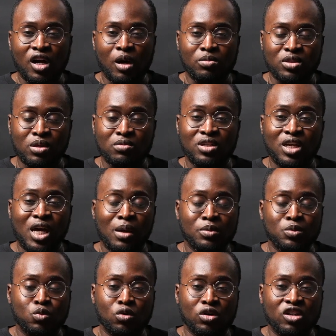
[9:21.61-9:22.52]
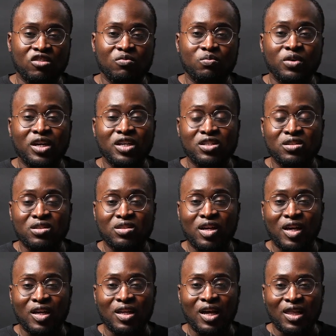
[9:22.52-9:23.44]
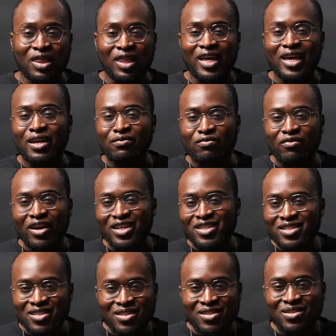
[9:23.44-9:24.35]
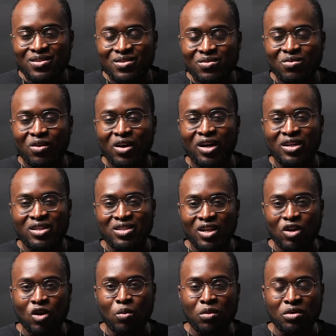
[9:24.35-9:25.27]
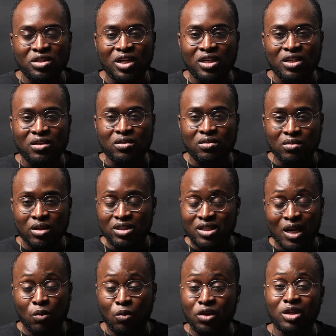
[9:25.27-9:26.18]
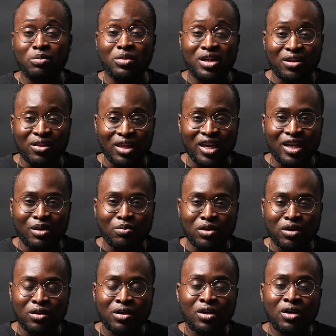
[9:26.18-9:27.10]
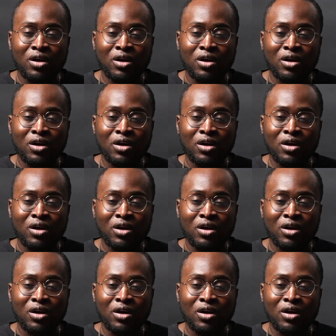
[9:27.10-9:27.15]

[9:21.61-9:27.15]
Sometimes we'll give patients like a lead vest, right? It's like almost like it's not really made of lead, but